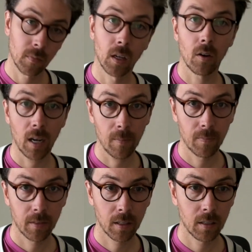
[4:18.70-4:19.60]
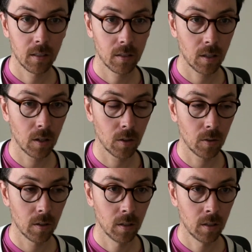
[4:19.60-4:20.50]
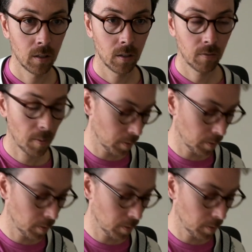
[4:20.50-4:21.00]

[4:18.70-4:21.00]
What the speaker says: Okay, so from the